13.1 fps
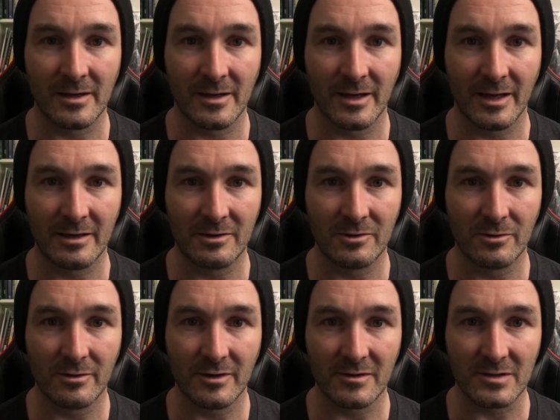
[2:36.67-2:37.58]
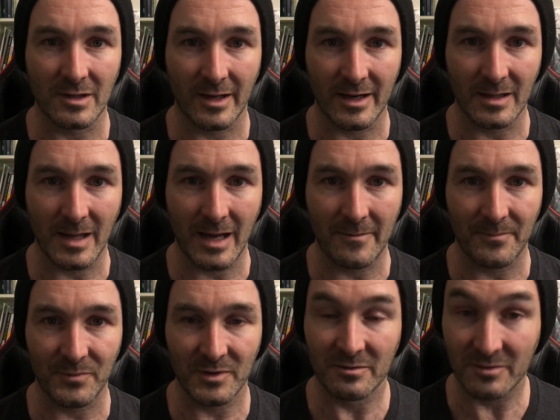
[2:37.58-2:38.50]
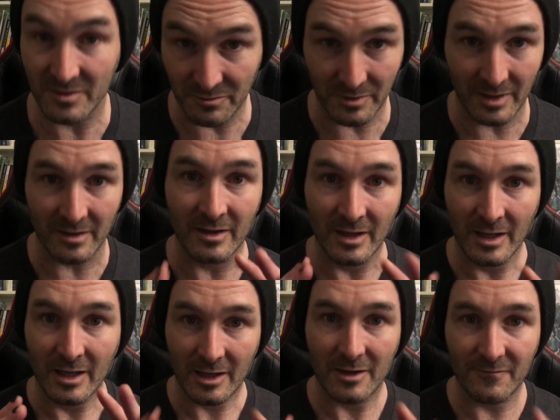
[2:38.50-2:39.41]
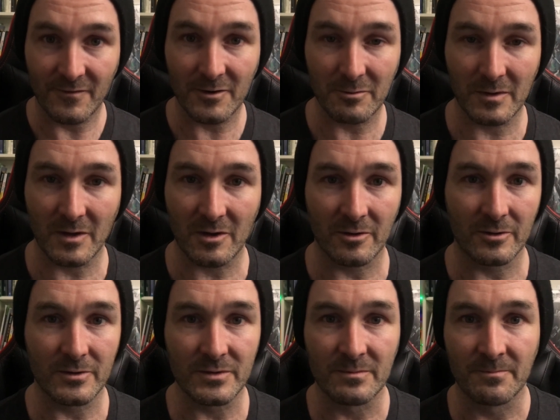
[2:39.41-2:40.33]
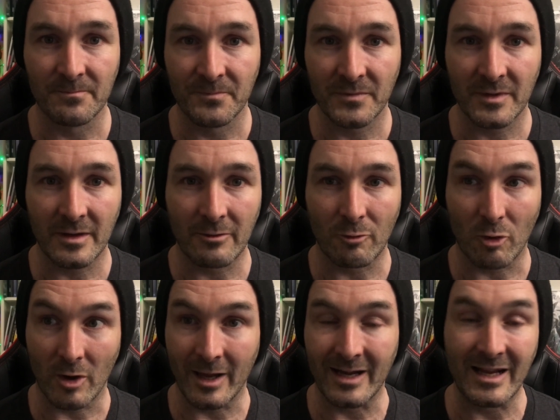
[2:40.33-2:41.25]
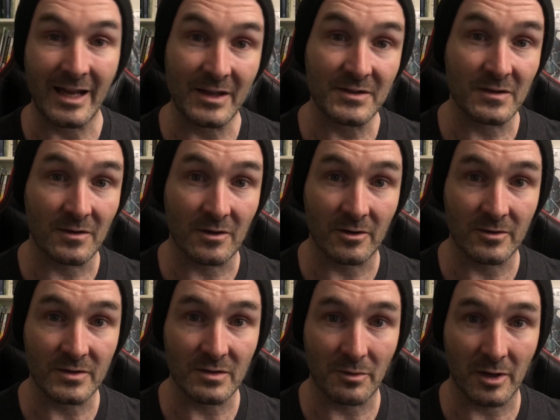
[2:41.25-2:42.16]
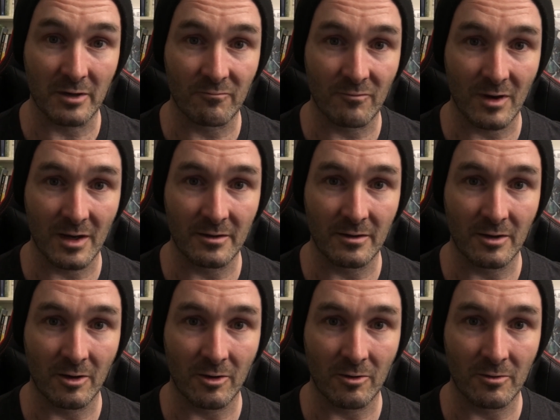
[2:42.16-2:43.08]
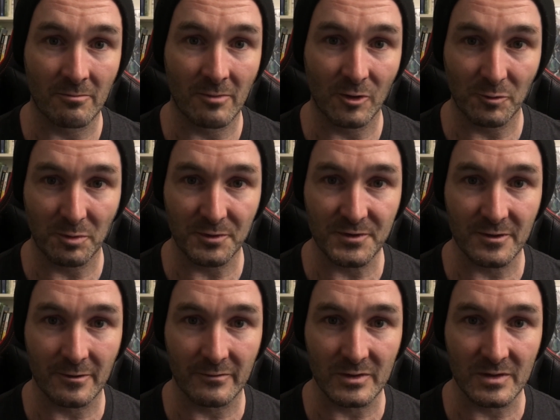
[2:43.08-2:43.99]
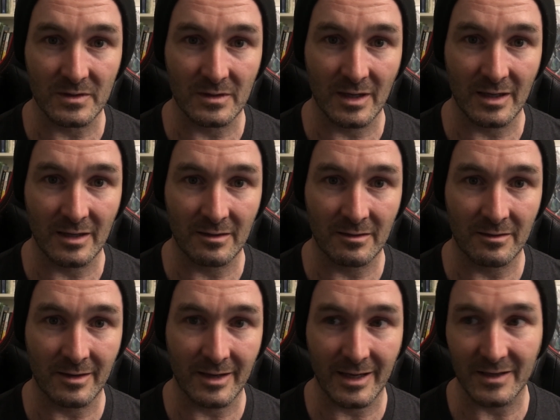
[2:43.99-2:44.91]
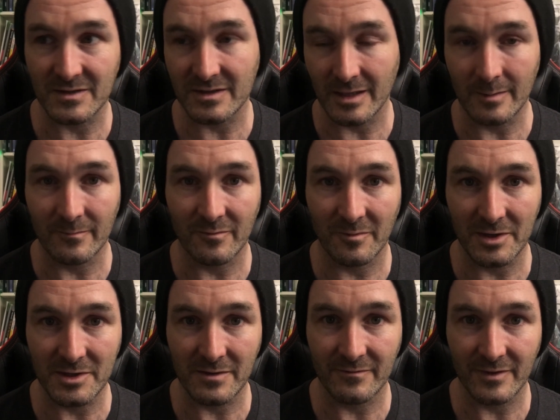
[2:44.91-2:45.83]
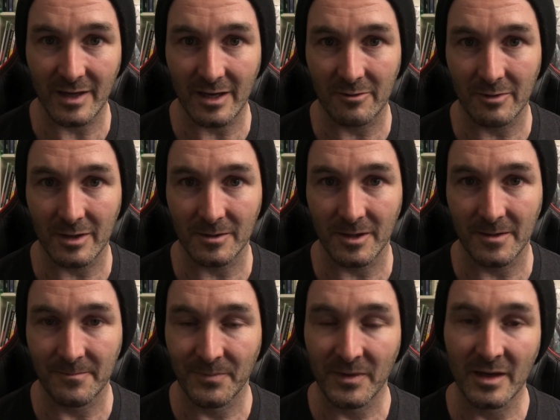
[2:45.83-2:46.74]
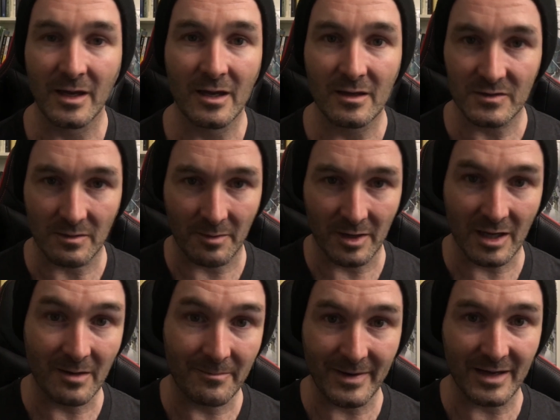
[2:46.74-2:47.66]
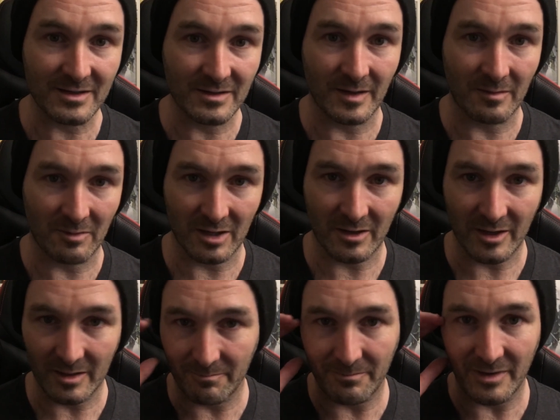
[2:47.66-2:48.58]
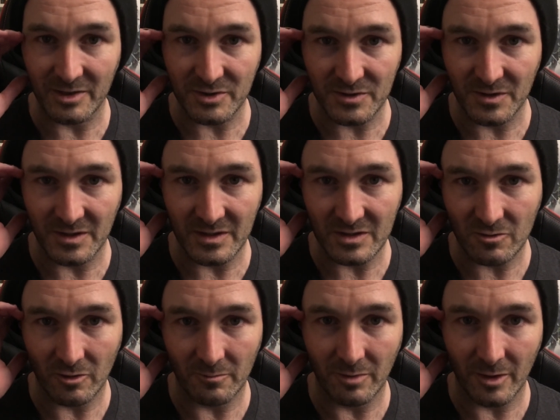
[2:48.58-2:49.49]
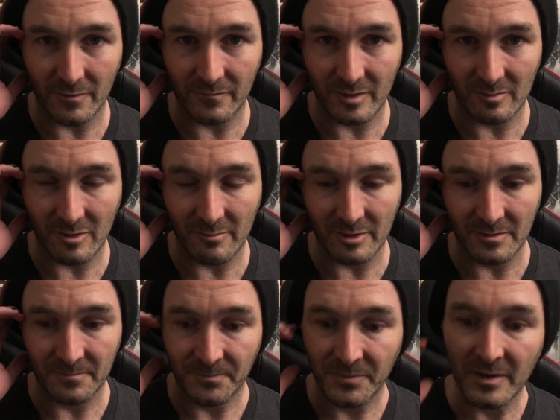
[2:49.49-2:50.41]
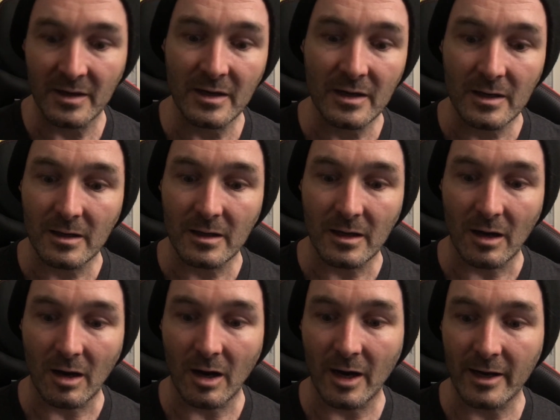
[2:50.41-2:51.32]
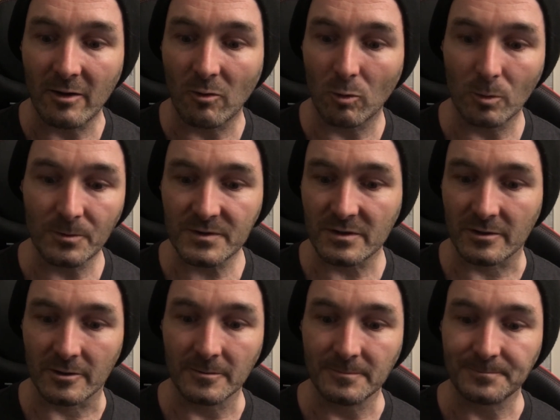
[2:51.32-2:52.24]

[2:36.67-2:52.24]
and do things like configuring the code or enhancing the code so it can run on multiple servers and get state information for that correctly. So I'm going to come back to that. I'm going to kind of bench the Discord bot for the moment. I also